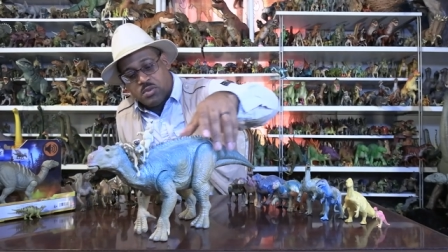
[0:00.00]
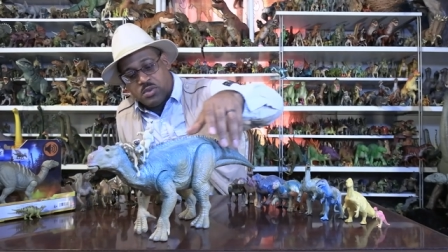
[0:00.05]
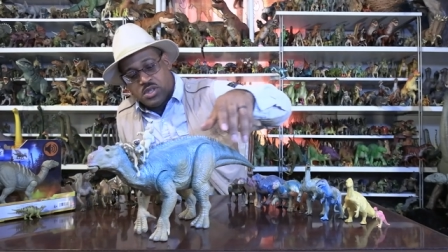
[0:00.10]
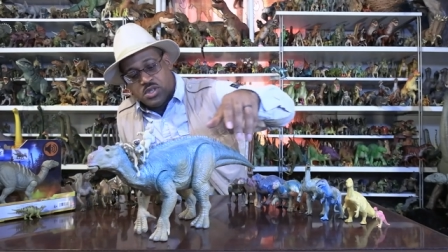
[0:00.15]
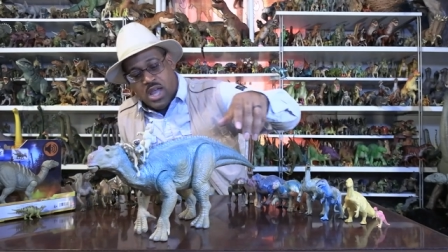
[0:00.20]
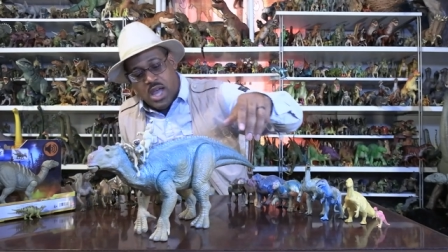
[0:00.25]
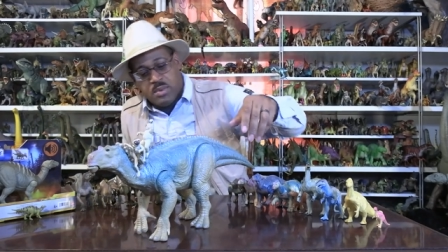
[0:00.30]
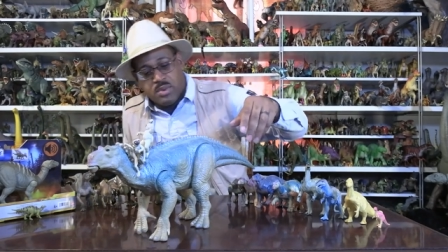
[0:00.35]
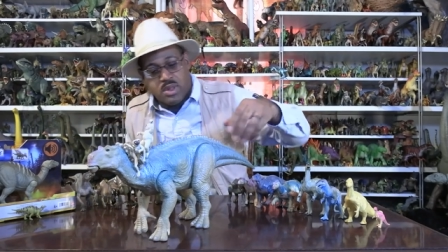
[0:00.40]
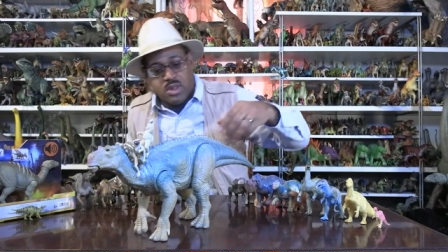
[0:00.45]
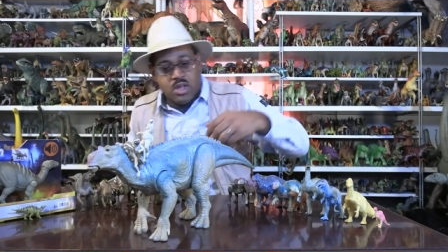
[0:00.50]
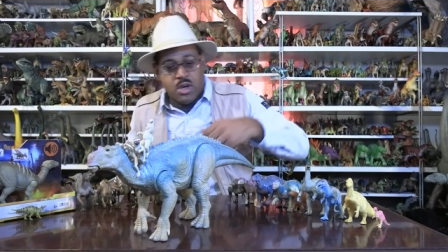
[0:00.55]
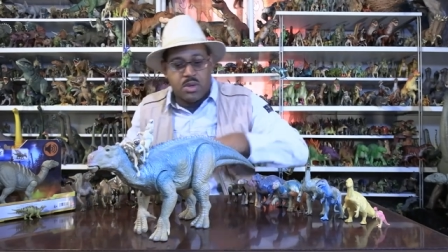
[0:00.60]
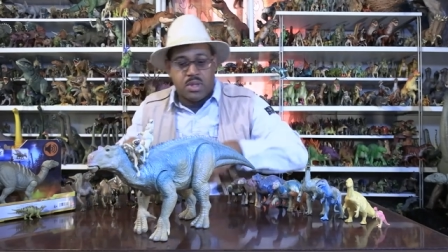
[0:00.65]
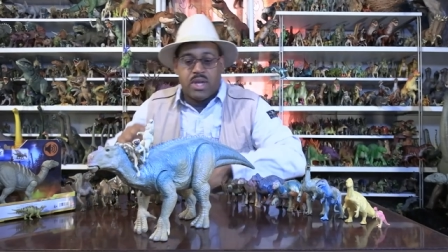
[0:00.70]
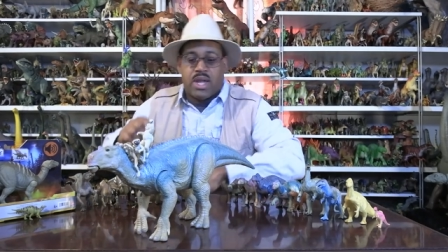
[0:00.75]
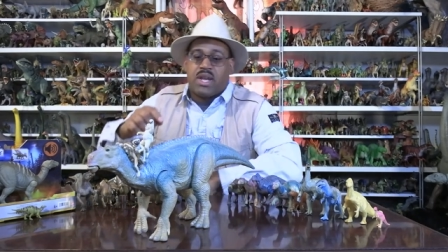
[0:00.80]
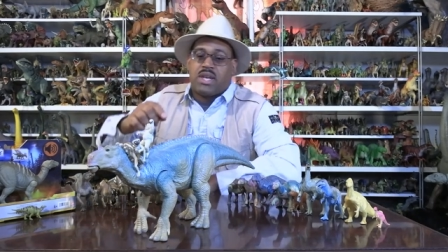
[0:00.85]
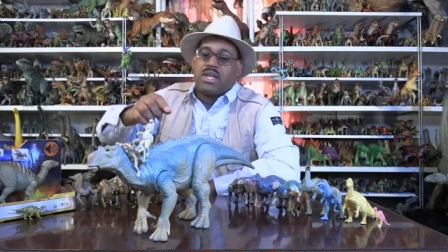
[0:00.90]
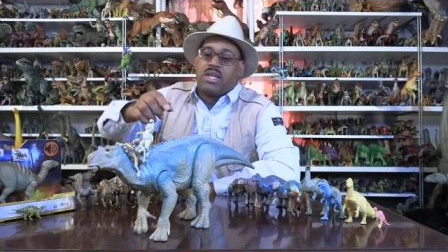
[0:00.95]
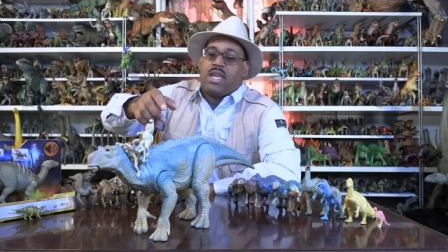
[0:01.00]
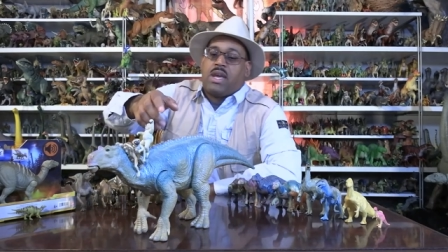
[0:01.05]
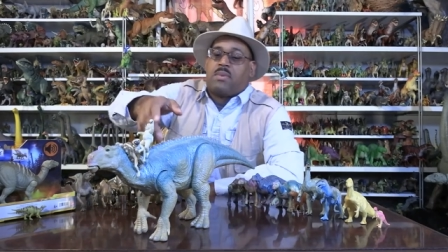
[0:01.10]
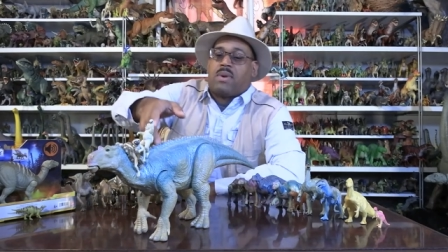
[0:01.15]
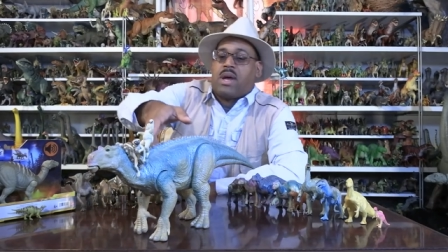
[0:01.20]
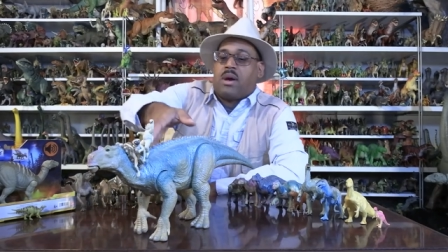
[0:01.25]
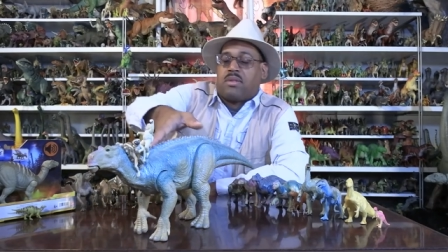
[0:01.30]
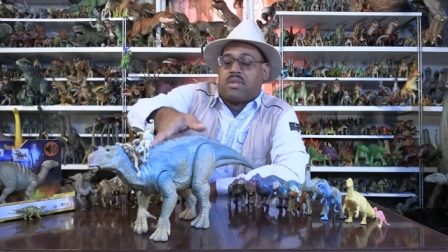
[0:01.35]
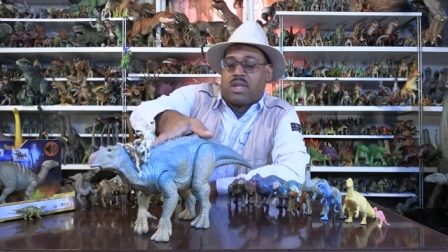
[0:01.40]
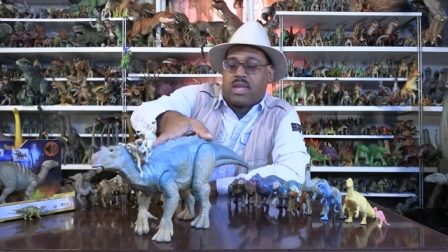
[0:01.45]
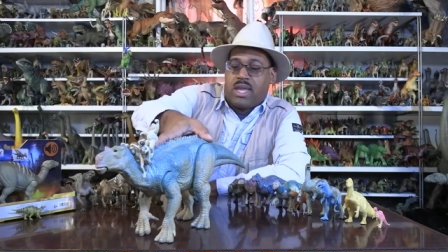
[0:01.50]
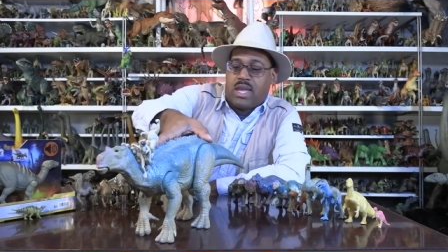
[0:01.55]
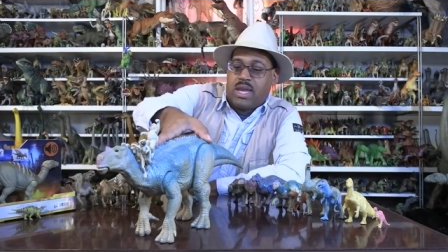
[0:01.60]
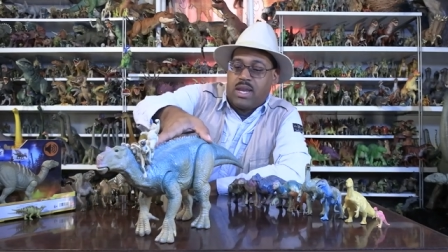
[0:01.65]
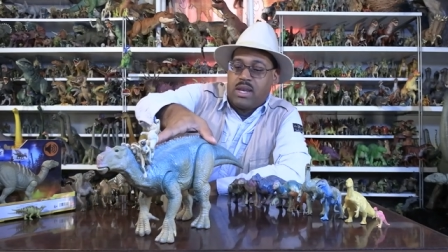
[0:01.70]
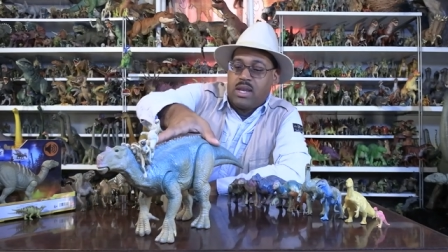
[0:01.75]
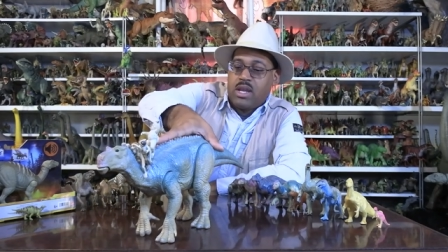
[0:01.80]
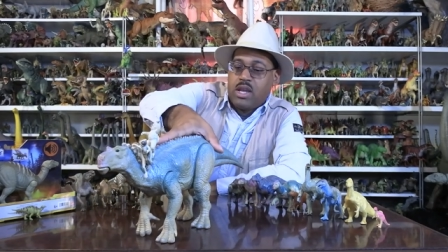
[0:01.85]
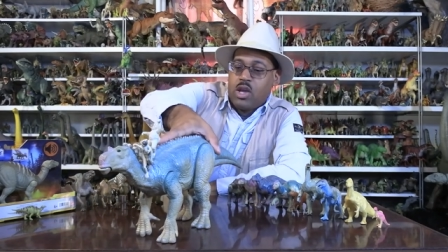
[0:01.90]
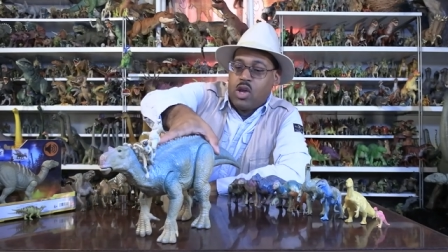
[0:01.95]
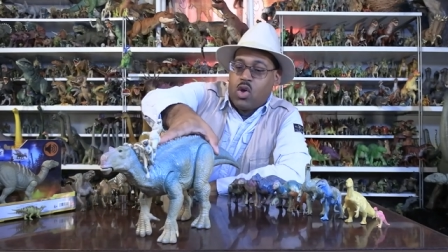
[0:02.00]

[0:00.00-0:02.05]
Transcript: which I was so excited to get when I was a kid.